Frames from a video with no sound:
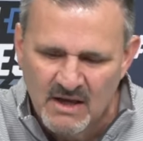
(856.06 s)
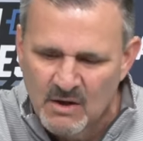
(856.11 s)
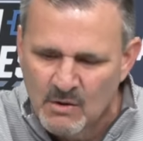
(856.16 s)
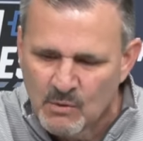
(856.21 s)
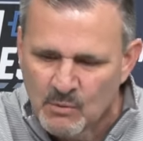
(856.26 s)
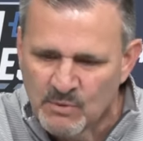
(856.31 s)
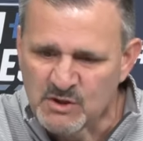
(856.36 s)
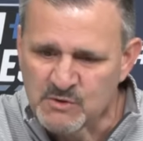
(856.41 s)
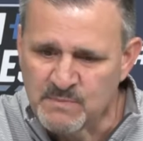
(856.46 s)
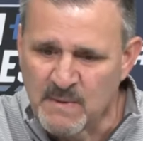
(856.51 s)

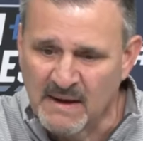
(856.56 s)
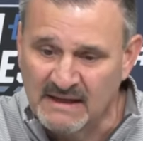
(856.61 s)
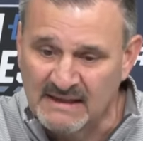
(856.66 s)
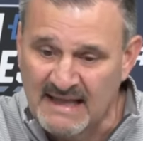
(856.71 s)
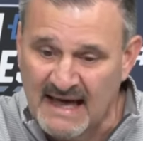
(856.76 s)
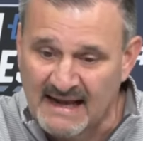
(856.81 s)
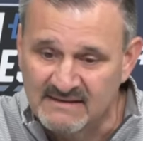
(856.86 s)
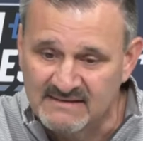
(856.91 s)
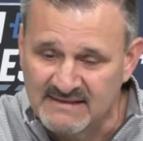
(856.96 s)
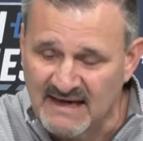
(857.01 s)
we spent a
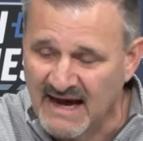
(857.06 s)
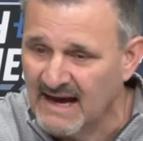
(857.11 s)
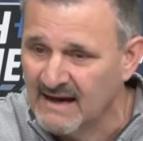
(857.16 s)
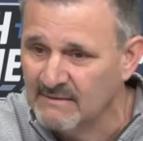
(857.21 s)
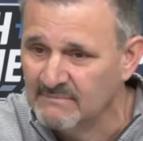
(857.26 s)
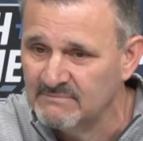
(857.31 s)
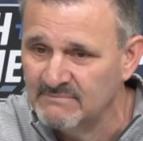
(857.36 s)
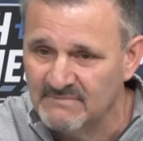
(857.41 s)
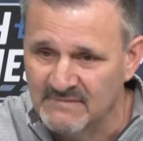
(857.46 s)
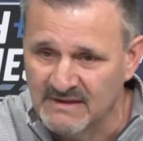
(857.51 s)
lot of
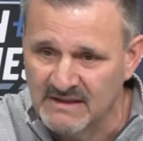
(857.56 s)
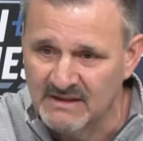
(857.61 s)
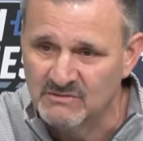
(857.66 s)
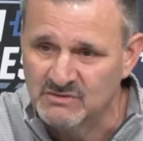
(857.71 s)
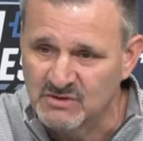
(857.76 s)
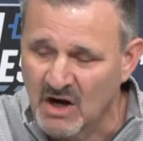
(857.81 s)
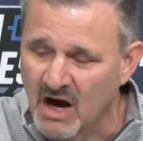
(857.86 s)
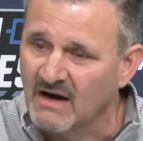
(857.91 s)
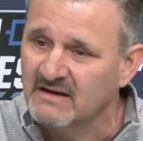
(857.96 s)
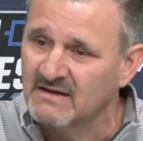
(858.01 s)
time, you know,
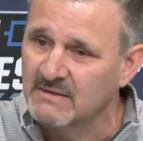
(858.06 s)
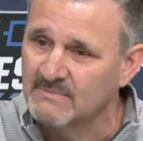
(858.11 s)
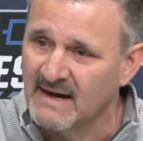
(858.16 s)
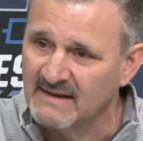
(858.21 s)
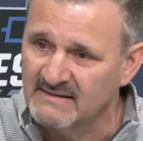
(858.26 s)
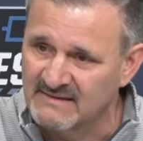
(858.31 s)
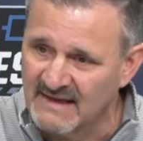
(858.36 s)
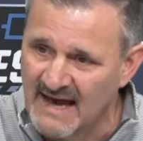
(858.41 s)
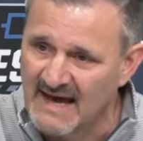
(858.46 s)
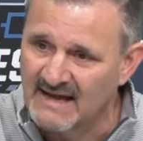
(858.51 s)
talking
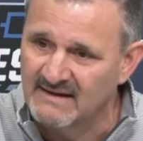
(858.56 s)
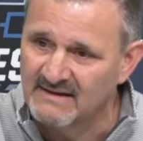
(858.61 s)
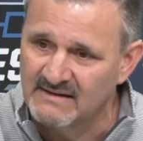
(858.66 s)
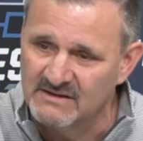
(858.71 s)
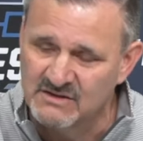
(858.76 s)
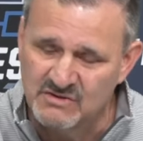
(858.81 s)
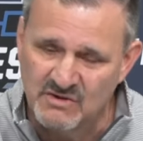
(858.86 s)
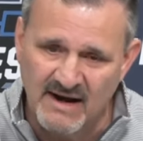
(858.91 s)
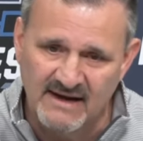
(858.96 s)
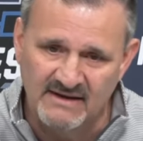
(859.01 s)
about that
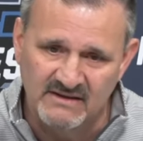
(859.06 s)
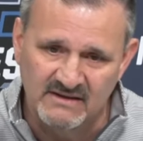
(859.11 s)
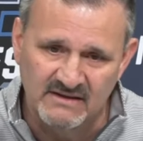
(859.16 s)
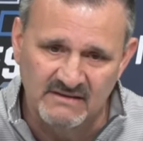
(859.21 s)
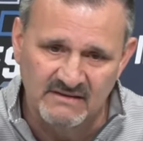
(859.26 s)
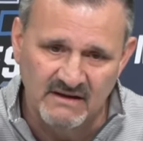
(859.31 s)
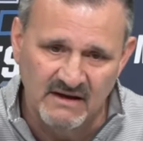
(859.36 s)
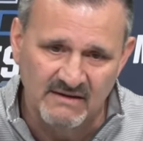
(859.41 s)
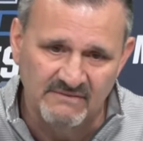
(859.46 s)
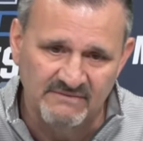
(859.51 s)
and trying
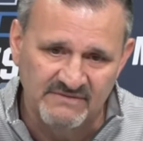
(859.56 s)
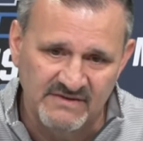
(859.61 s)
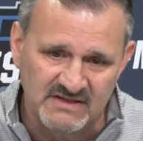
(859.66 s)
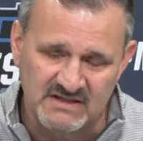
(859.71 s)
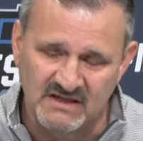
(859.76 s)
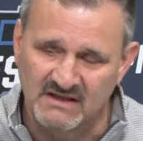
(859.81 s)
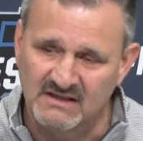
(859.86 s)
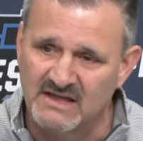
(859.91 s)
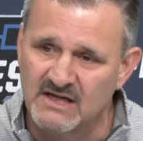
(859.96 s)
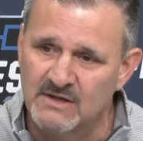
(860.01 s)
to
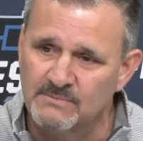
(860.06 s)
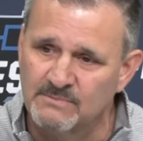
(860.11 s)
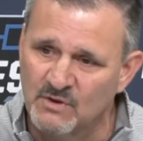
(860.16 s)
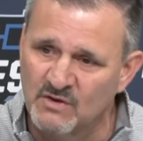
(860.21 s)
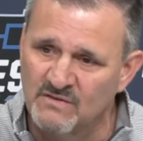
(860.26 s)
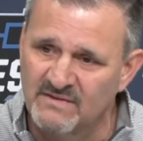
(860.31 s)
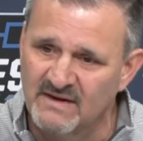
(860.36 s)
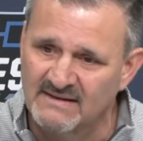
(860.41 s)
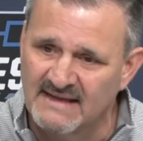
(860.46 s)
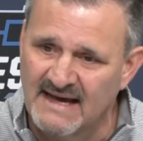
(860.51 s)
physically
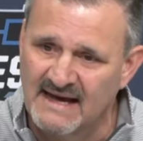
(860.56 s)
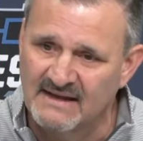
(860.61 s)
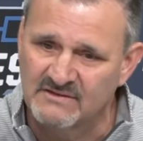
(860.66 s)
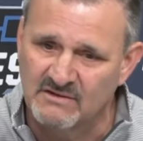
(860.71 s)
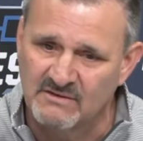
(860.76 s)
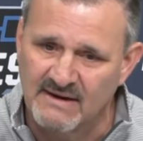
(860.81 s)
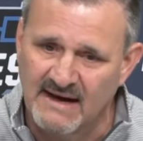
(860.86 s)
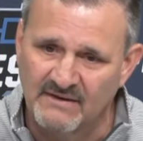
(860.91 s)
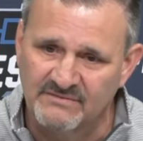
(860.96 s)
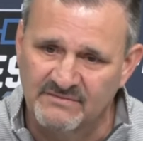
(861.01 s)
improve on that
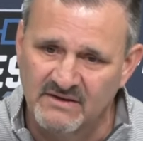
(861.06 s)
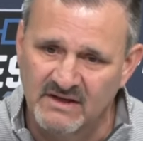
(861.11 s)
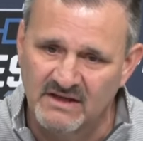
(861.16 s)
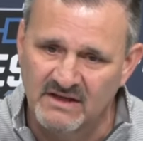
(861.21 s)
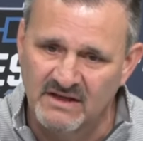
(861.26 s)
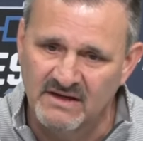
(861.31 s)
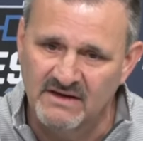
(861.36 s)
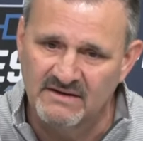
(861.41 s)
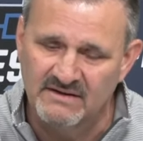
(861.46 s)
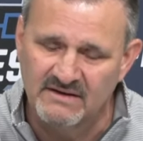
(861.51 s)
throughout the
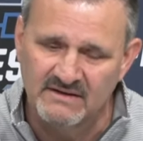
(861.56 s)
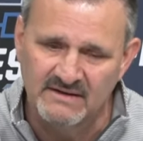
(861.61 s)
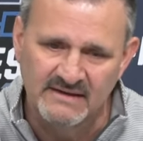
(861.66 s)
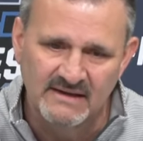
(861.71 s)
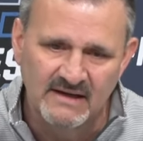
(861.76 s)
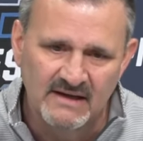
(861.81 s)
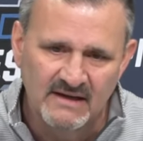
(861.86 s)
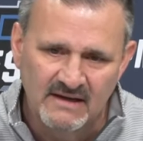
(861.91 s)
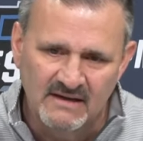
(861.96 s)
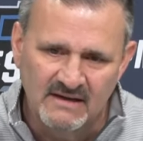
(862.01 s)
year.
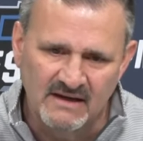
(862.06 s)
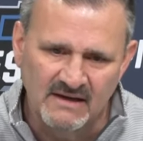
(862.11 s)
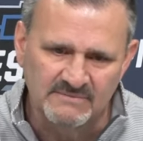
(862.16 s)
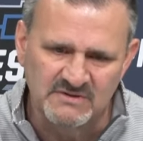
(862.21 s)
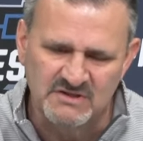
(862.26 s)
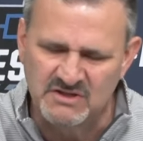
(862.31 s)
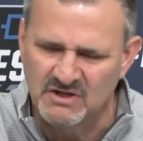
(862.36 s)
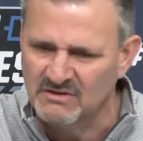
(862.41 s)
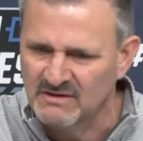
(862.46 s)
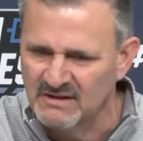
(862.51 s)
And
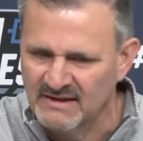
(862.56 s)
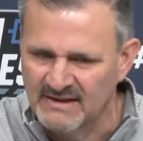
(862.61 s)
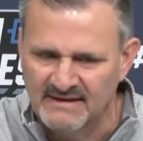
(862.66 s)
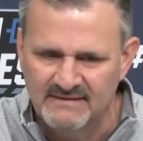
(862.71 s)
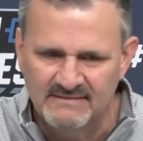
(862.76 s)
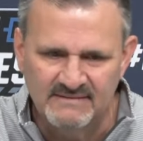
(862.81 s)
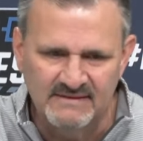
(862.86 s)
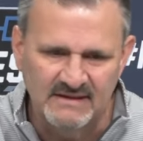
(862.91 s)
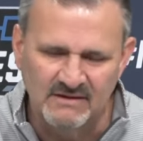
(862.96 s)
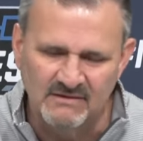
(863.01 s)

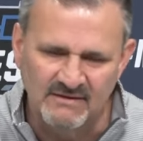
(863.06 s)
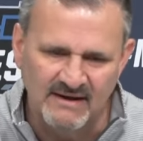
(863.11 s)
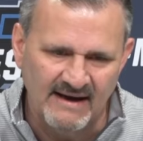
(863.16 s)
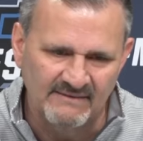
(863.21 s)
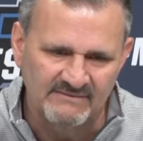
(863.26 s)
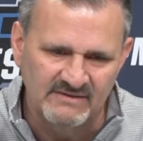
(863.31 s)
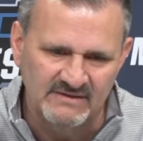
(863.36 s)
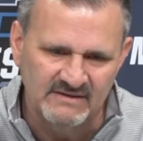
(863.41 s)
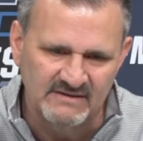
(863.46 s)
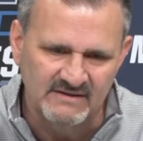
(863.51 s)
certainly, you know,
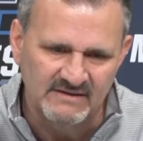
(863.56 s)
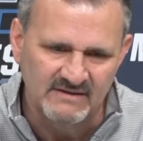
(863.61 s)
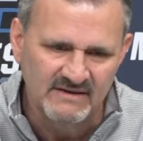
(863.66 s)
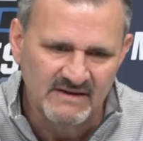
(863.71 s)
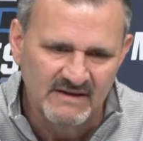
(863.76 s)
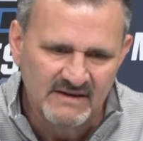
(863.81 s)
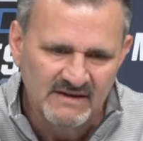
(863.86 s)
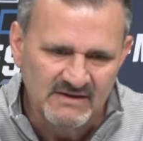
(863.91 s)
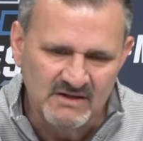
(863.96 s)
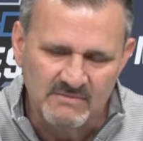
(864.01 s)
having your
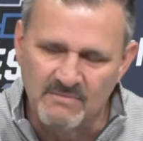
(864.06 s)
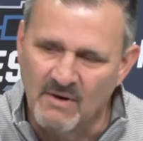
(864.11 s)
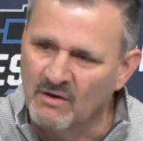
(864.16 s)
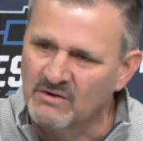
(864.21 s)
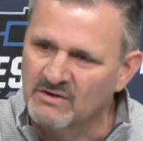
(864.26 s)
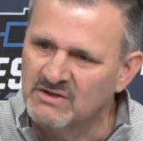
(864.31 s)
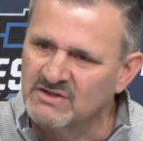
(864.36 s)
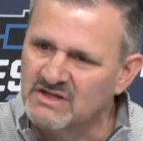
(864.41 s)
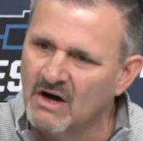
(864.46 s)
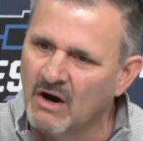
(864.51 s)

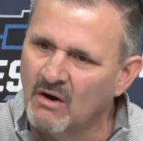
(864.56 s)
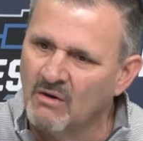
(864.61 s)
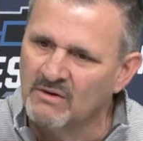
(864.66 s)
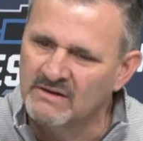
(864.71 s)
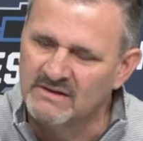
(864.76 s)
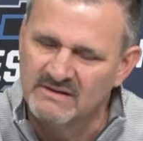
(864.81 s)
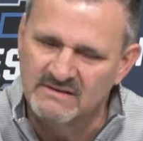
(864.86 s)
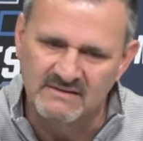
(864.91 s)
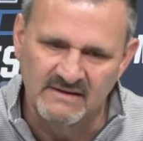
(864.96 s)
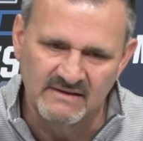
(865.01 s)
motors
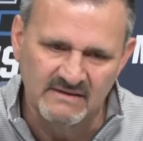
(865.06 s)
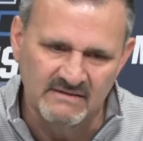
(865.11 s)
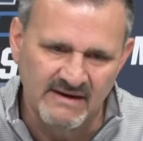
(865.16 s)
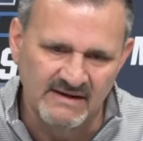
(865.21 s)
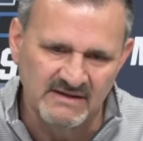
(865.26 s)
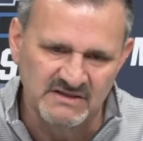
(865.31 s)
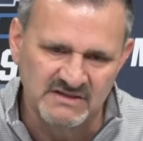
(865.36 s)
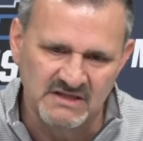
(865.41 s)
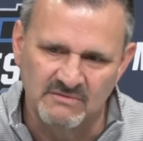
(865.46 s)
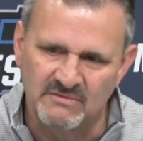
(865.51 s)
going and your
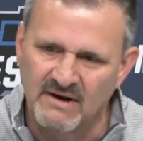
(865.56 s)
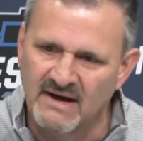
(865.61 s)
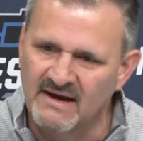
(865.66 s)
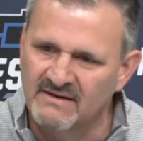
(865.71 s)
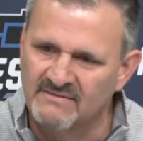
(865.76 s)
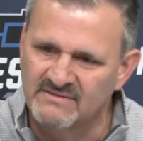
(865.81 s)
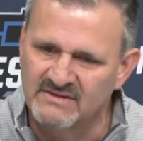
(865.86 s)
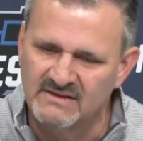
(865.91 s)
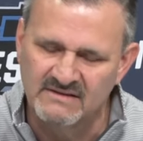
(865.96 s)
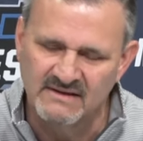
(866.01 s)
engine
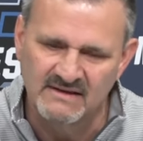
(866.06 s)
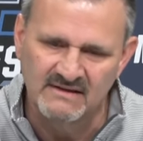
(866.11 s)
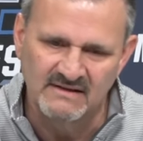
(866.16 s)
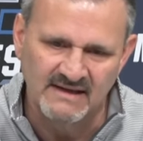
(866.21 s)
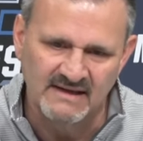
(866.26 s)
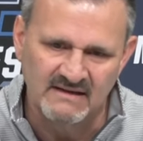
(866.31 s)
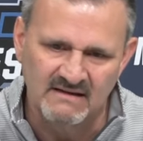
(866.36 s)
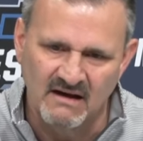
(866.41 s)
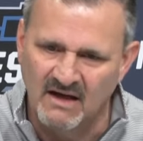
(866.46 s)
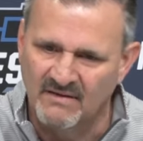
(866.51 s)
revved and
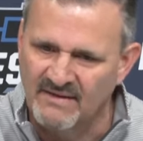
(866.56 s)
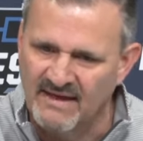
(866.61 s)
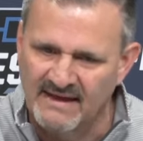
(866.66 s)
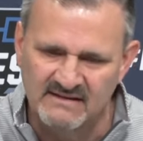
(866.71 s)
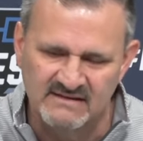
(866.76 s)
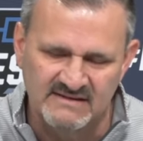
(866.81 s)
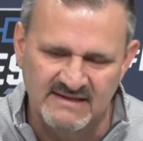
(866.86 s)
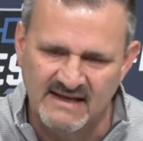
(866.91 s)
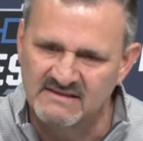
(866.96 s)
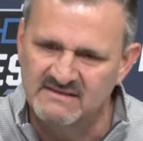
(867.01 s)
getting all that
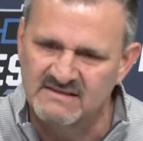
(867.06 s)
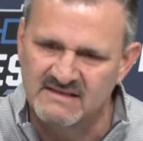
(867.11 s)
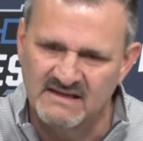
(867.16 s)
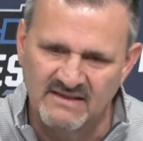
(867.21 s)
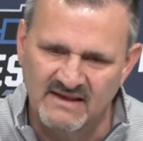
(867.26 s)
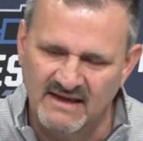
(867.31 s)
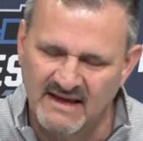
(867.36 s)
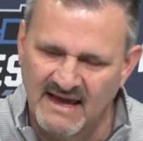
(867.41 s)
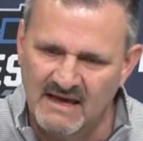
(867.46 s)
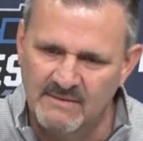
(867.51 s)
intensity in
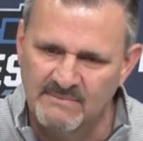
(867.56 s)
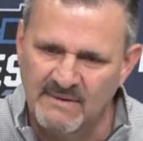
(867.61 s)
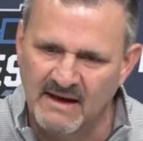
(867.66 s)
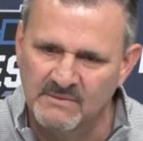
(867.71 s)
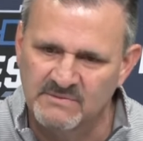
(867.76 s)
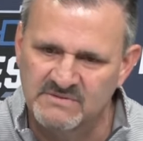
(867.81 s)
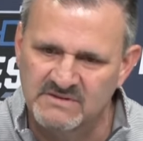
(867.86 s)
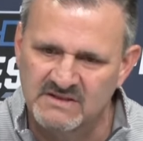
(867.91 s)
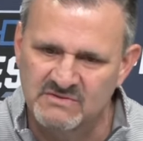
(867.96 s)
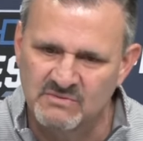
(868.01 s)
the game
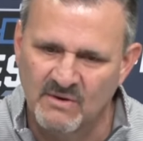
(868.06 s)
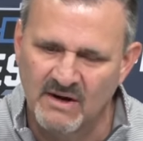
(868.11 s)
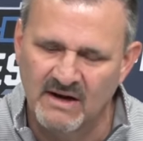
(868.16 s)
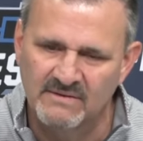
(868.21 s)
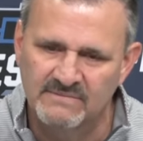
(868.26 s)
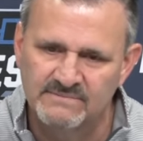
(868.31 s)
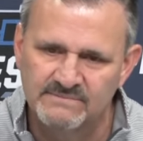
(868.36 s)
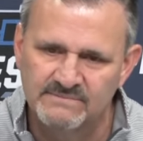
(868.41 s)
helps as well.